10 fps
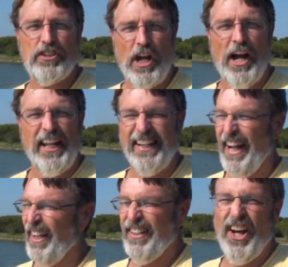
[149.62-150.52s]
we stun it.
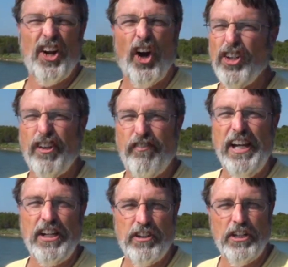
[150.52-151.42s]
Now, it doesn't hurt the
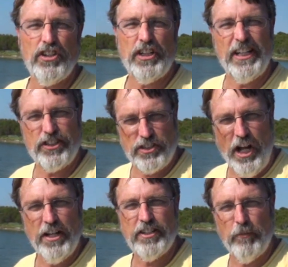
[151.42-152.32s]
fish. They just get
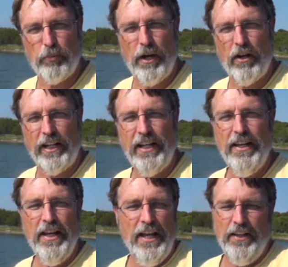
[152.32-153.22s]
stunned temporarily,
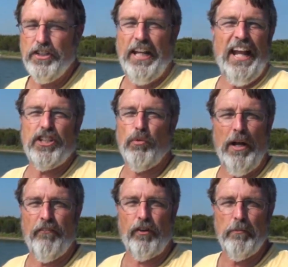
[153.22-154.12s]
just can't
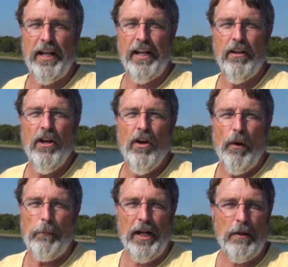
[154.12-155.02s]
swim for a minute.
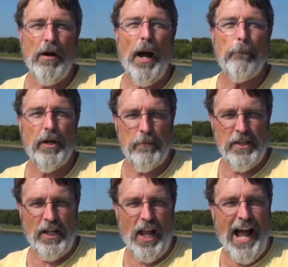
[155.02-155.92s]
We pick them up, put
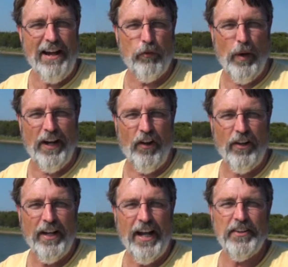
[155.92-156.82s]
them in the live well,
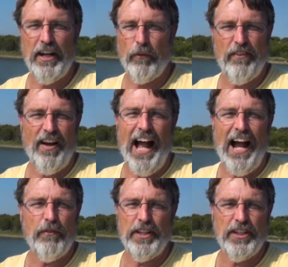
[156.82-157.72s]
and they
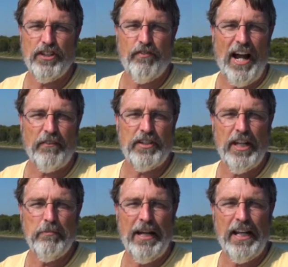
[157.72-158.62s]
revive within just 5 or
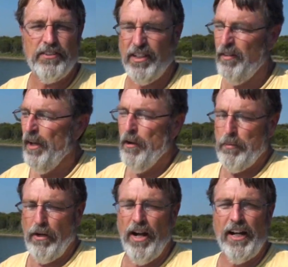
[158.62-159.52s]
10 minutes. And
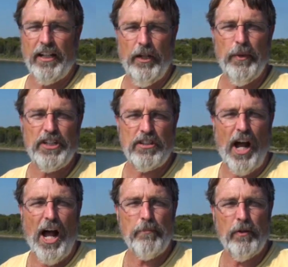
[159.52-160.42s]
periodically we
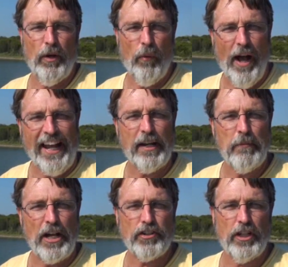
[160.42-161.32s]
stop and we weigh and
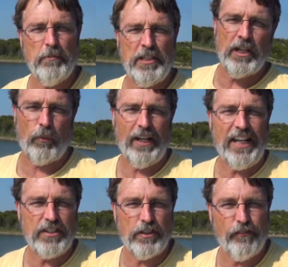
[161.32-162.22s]
measure them and then
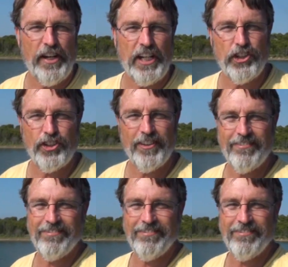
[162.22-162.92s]
release the fish.